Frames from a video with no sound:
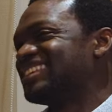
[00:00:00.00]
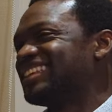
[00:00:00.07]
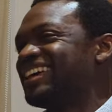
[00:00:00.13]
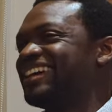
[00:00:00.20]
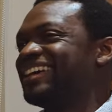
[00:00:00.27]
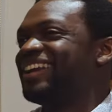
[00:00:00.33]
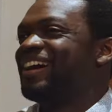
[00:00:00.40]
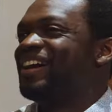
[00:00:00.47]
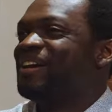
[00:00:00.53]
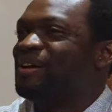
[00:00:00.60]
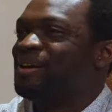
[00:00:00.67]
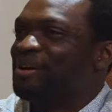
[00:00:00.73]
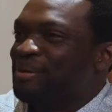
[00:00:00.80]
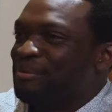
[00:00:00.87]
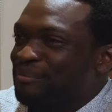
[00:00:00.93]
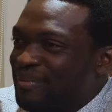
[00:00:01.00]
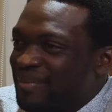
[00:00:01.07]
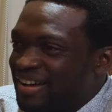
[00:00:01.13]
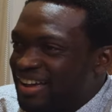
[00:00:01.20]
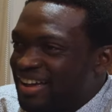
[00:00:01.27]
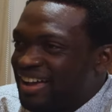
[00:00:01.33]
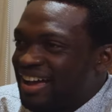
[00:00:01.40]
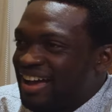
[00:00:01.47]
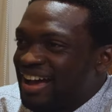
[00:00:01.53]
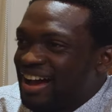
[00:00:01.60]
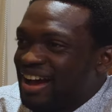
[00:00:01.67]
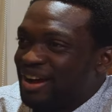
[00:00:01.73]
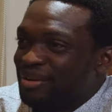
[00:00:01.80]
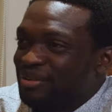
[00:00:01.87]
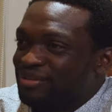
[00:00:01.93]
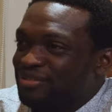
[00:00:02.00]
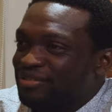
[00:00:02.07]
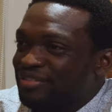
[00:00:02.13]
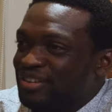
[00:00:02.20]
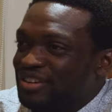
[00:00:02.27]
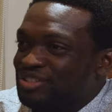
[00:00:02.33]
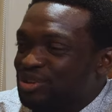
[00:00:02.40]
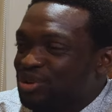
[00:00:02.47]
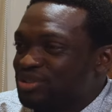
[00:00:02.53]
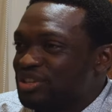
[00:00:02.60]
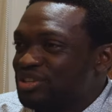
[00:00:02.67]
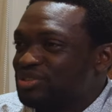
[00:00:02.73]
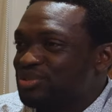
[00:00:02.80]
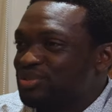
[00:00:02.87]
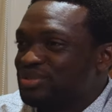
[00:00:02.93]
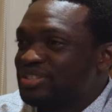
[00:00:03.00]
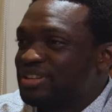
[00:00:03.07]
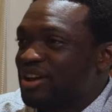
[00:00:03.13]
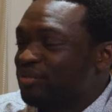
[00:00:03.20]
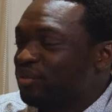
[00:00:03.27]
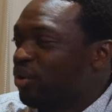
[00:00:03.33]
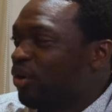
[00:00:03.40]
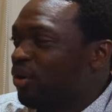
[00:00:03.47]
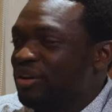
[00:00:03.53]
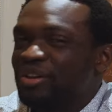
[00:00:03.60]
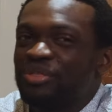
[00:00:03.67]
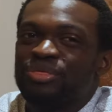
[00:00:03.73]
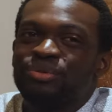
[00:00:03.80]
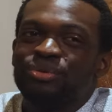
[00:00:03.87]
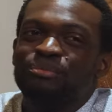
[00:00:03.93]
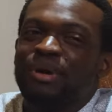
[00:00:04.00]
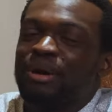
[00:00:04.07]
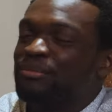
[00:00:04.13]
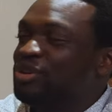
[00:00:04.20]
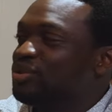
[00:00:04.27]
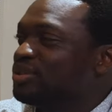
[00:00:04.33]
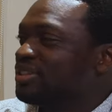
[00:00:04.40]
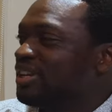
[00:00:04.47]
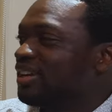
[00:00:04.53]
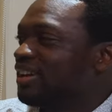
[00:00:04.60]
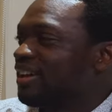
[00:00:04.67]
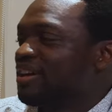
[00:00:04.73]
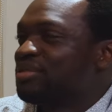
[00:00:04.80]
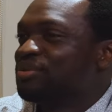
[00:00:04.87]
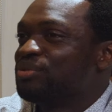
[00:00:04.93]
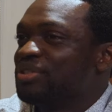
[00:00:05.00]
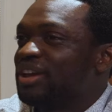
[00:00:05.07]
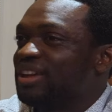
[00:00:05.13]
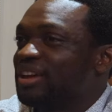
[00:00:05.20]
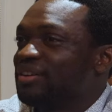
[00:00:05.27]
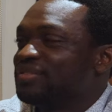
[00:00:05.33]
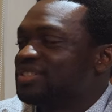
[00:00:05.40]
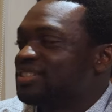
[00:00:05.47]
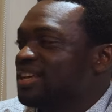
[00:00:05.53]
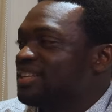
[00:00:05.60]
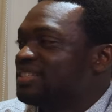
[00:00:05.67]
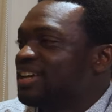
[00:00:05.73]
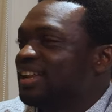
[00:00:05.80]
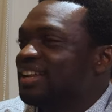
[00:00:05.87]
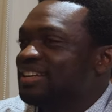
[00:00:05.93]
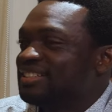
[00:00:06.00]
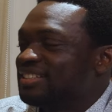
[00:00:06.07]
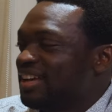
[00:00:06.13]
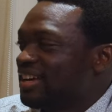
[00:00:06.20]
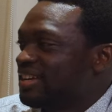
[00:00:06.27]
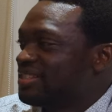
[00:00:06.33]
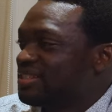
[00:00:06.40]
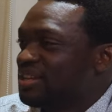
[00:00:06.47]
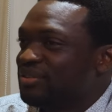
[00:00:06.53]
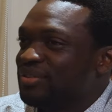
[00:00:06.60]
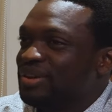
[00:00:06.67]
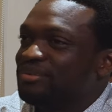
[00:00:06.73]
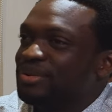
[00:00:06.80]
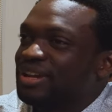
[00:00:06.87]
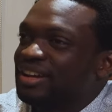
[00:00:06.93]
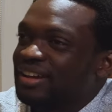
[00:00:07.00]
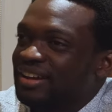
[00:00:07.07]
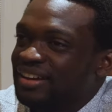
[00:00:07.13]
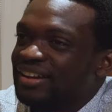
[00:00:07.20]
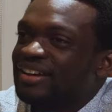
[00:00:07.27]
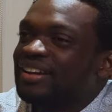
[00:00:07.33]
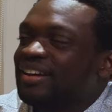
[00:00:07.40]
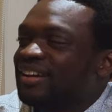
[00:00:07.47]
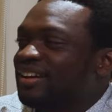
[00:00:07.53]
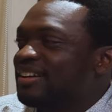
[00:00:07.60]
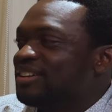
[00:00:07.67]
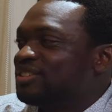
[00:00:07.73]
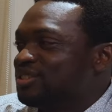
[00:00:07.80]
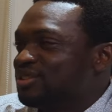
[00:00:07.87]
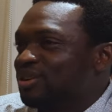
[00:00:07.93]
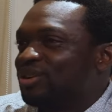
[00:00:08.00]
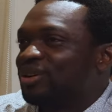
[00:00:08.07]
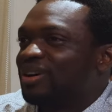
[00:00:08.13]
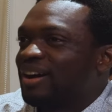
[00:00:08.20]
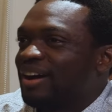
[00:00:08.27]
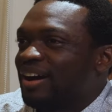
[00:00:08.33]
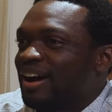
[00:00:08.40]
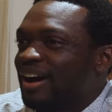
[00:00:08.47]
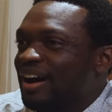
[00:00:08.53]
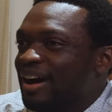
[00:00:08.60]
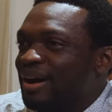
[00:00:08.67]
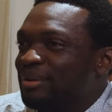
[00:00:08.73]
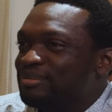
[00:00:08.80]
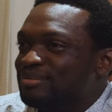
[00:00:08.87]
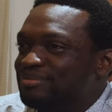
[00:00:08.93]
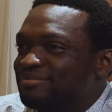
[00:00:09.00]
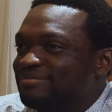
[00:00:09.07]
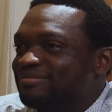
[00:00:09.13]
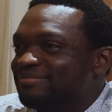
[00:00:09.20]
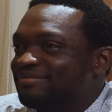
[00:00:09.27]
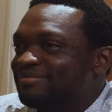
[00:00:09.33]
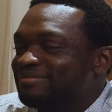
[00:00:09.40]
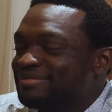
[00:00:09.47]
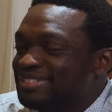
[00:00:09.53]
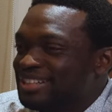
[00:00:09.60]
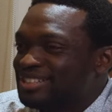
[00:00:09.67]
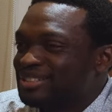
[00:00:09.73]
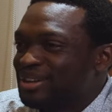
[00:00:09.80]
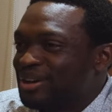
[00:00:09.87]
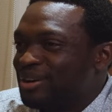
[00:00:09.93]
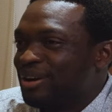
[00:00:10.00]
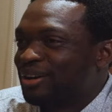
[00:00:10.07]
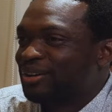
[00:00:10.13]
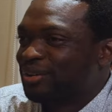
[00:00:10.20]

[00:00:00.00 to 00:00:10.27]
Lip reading: saying, I've chosen to serve God through my music and through the gifts and talents that He's given me. So I'm just a